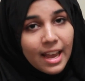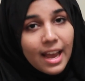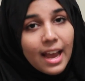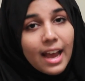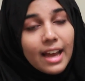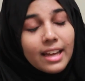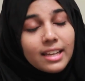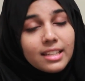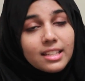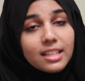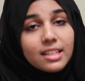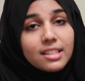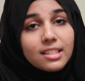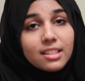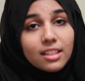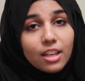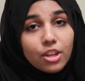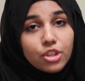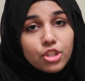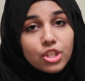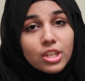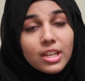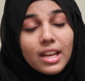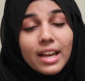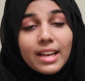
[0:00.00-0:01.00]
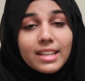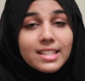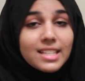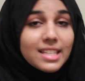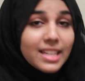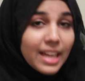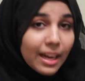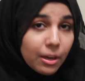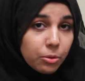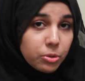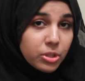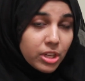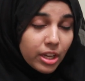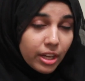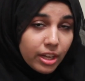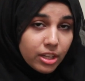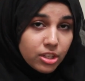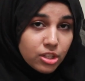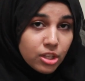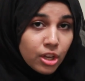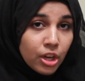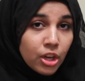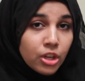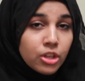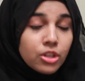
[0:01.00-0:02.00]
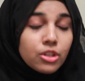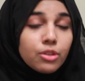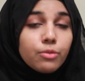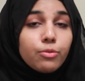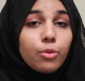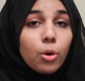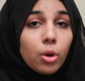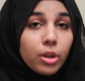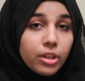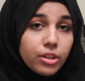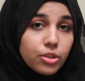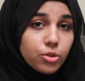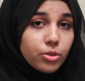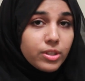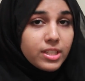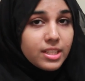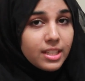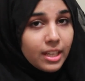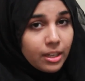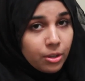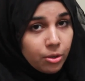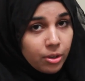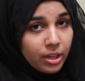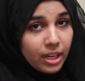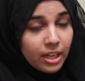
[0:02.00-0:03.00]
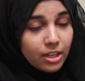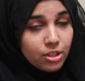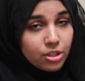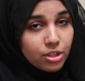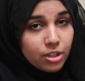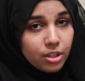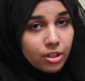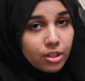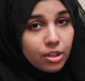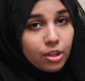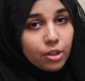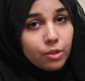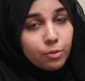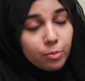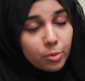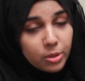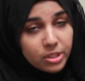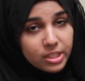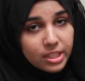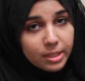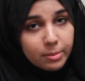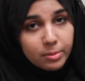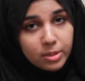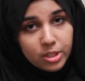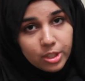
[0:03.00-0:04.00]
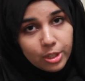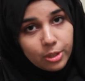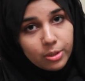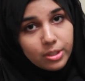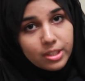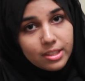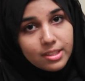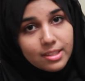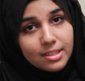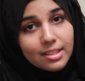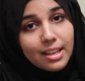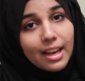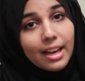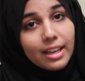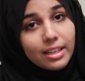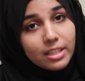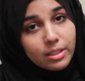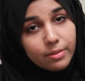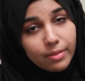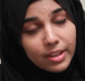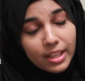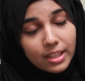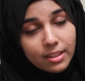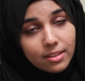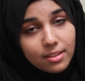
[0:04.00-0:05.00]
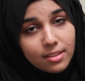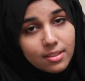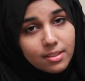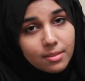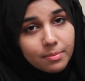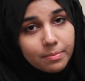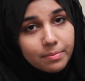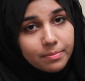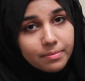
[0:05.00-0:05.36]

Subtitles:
and the discussion has now turned to voluntary segregation of Muslim students at events.